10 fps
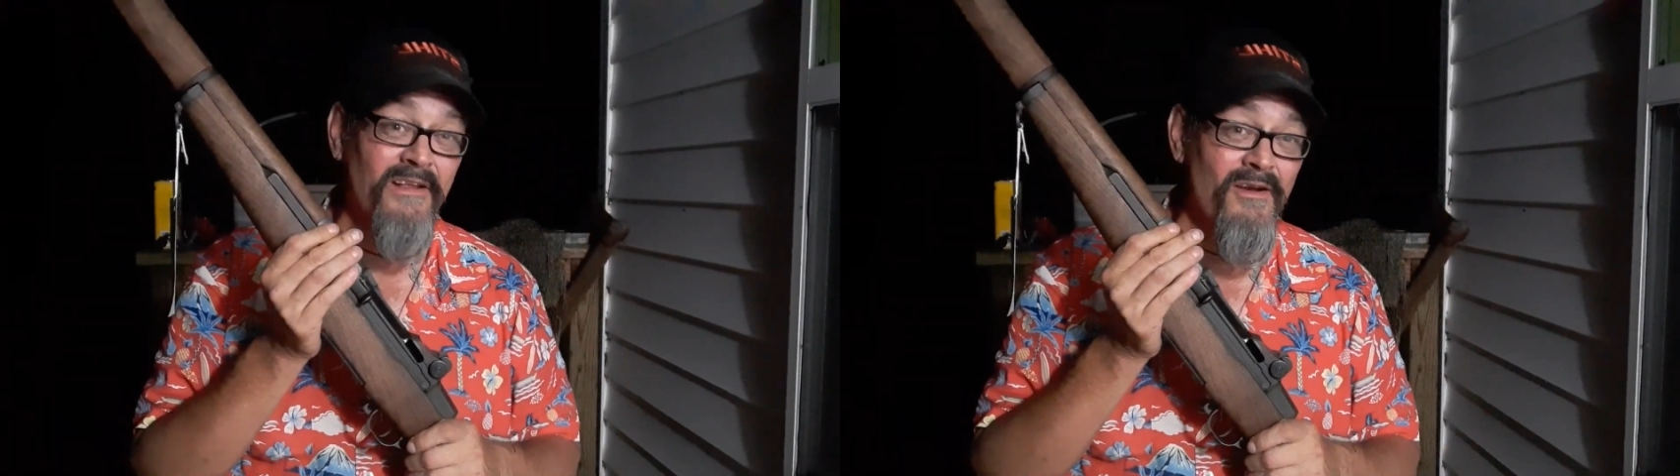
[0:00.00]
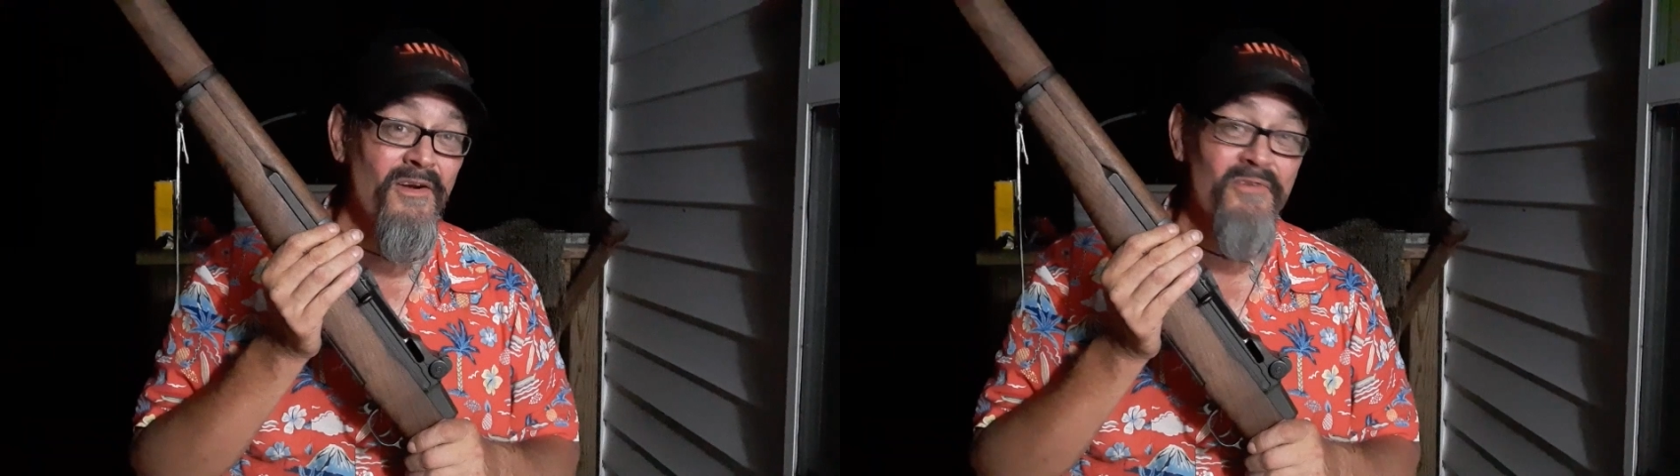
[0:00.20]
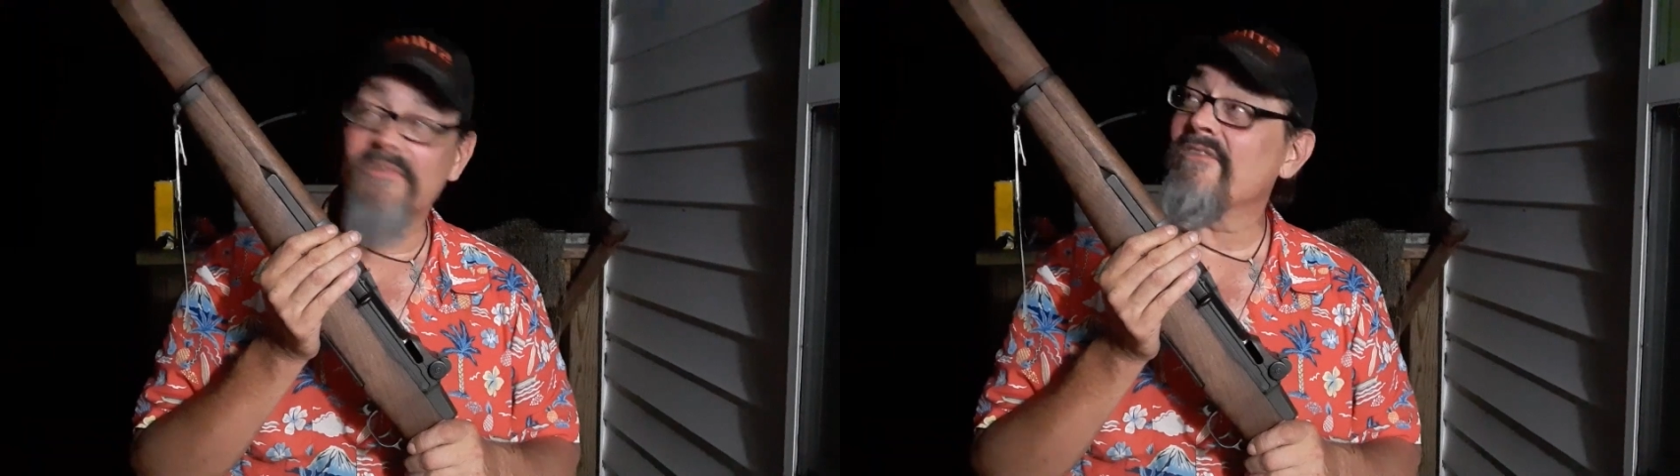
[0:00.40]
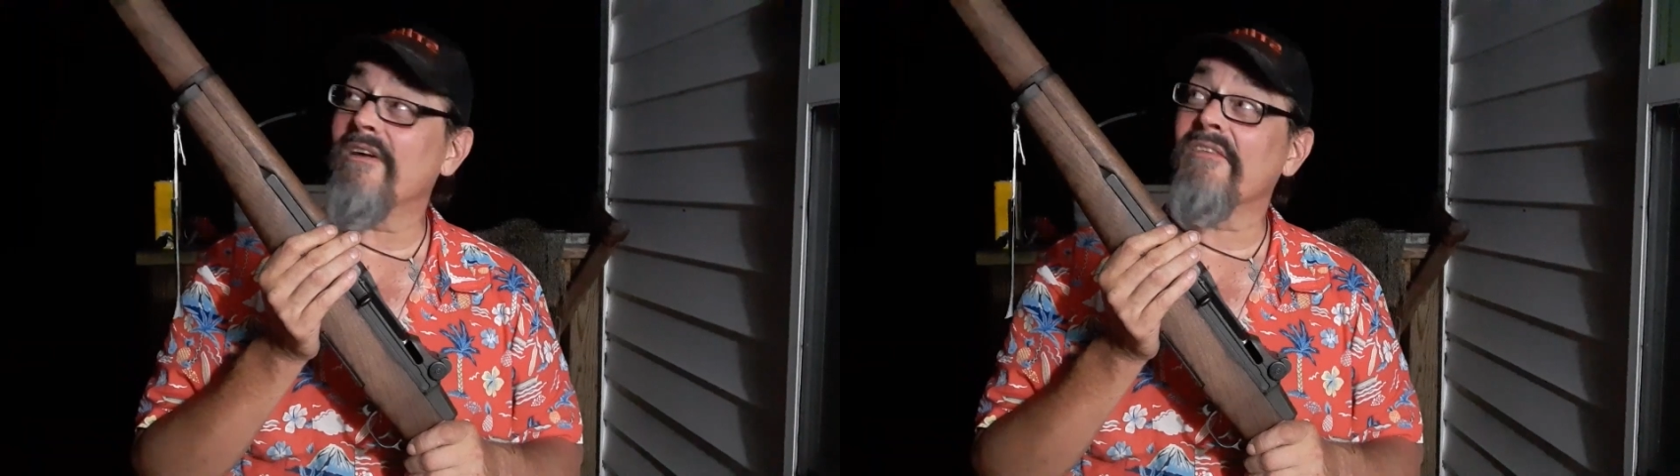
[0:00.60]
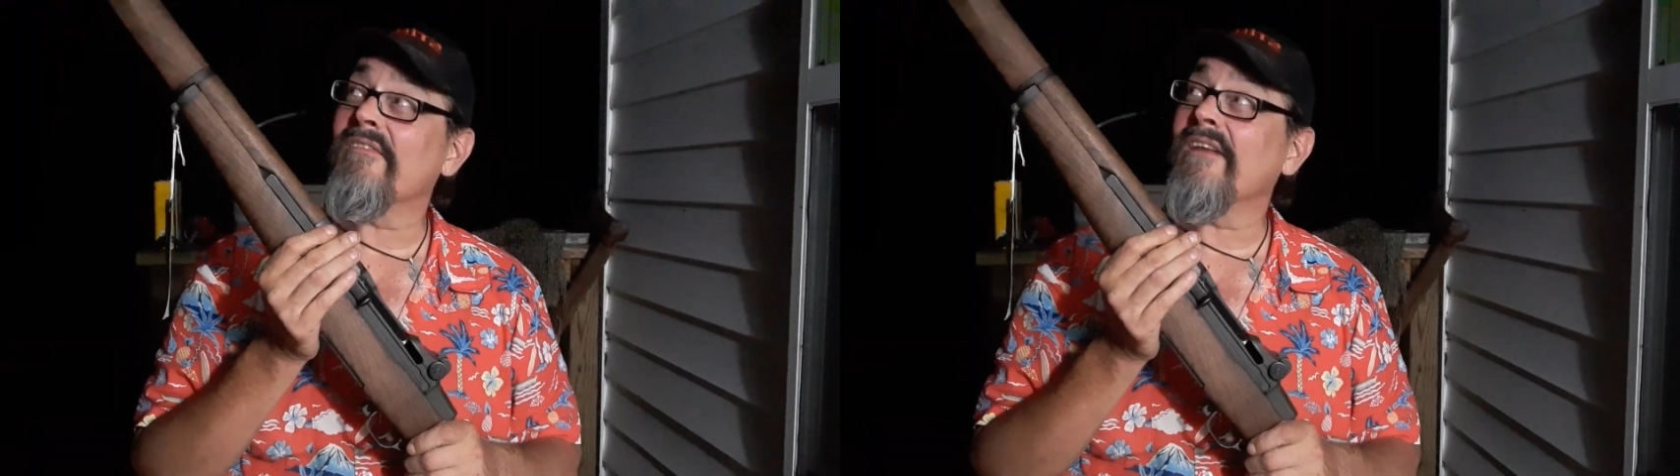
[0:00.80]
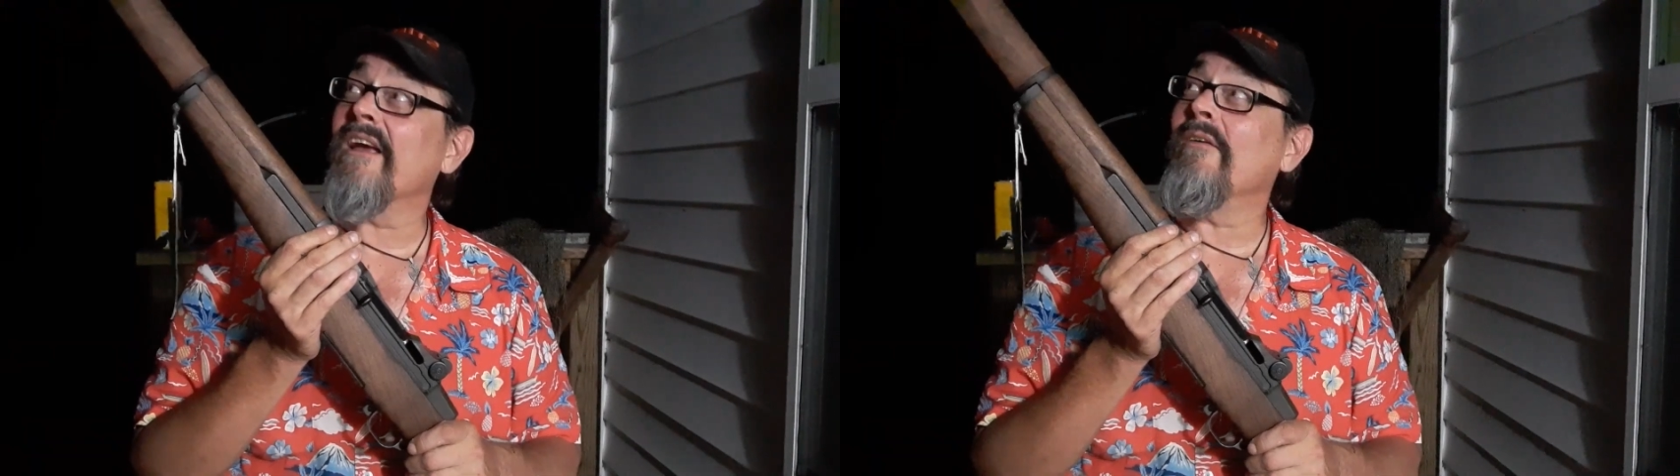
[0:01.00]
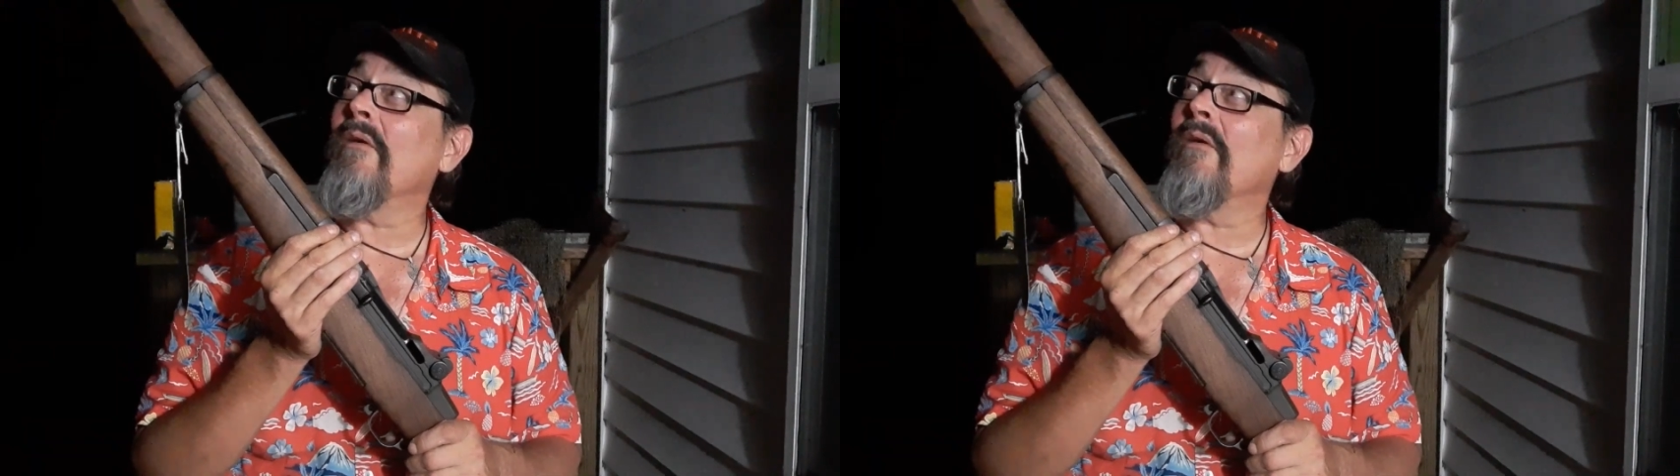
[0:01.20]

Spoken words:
at 100 yards tonight.